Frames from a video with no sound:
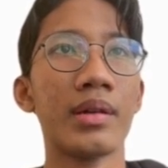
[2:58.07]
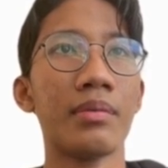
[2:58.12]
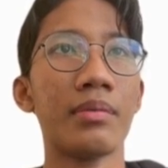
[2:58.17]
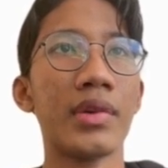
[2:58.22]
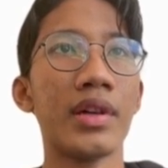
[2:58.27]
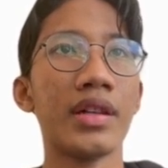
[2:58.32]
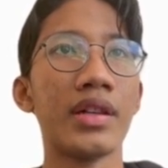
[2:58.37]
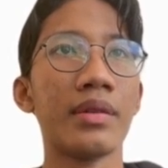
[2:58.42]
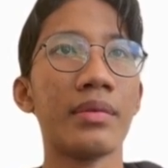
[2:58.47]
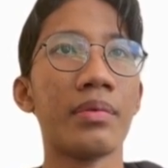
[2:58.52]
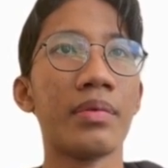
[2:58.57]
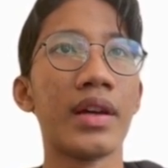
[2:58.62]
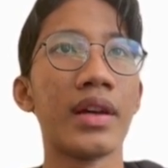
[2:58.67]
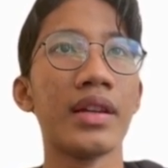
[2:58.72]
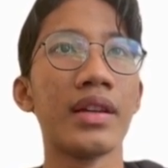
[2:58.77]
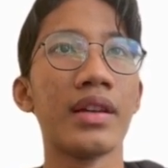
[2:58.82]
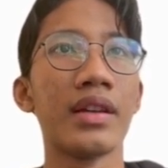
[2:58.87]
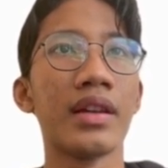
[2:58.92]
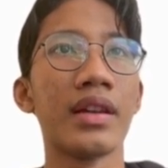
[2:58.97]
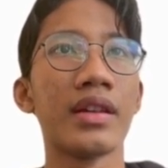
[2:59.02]
By
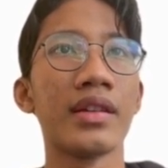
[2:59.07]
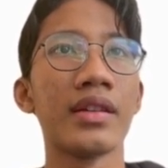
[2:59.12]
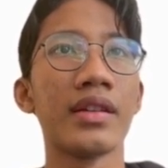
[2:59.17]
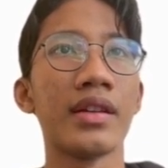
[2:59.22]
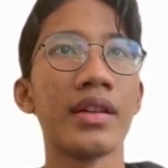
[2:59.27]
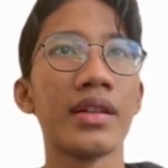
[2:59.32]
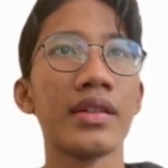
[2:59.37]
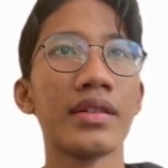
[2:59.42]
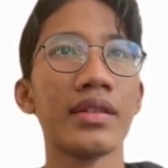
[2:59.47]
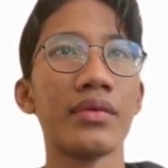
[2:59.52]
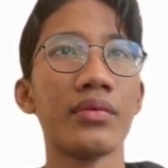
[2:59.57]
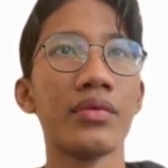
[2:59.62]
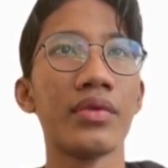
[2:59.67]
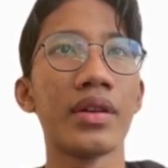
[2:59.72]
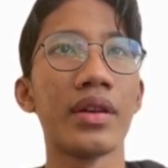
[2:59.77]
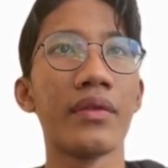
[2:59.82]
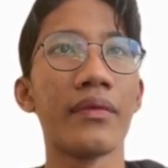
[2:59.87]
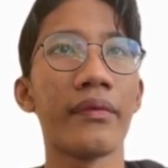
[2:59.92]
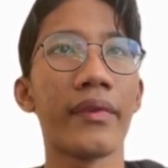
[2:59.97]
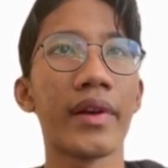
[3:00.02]
applying related rates, we
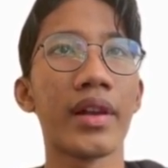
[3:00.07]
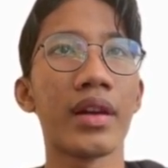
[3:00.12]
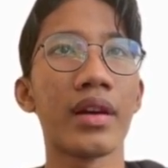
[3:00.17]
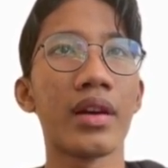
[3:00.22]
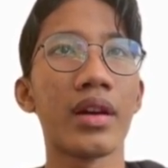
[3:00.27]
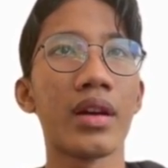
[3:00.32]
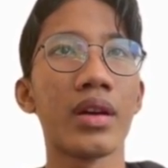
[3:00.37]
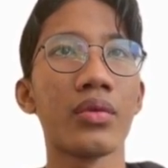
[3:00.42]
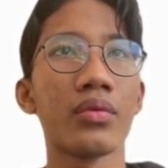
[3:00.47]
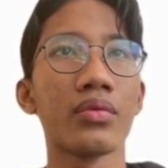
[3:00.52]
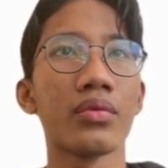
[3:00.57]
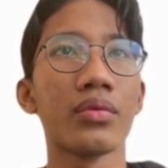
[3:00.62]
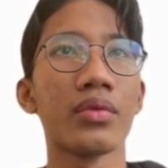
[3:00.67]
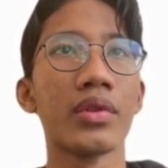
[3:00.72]
can find out